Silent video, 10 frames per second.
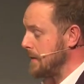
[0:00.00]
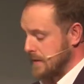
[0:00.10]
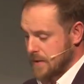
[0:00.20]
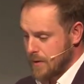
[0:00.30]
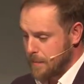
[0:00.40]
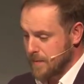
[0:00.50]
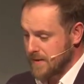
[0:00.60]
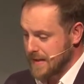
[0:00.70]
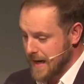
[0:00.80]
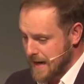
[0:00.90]

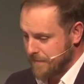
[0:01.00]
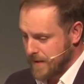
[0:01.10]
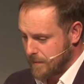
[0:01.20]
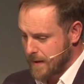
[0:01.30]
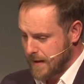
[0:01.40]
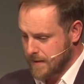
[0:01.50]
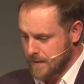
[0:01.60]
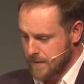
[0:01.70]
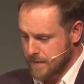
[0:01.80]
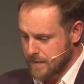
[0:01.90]
discrepancy, and everything
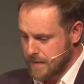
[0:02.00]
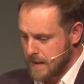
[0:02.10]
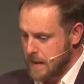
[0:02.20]
reconciles.